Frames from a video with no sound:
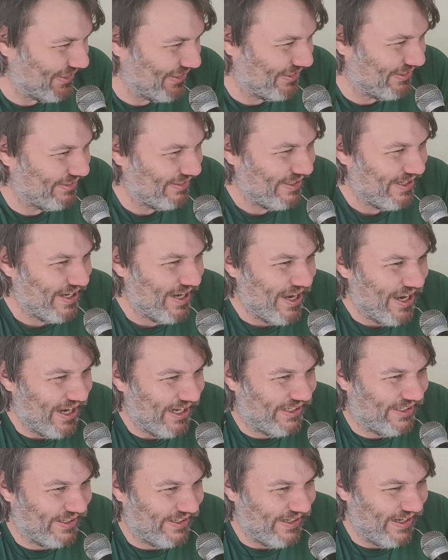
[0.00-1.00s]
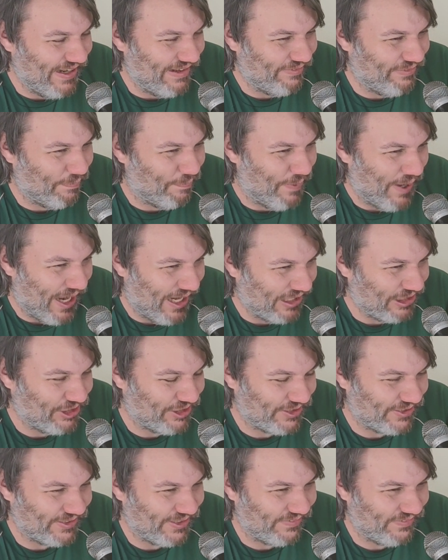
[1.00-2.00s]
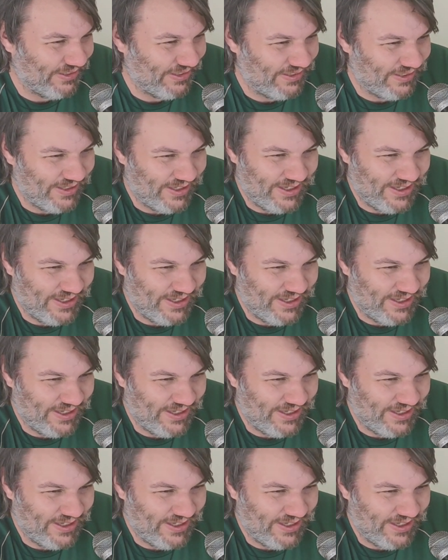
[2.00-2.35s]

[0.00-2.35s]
It didn't have the passion. I mean,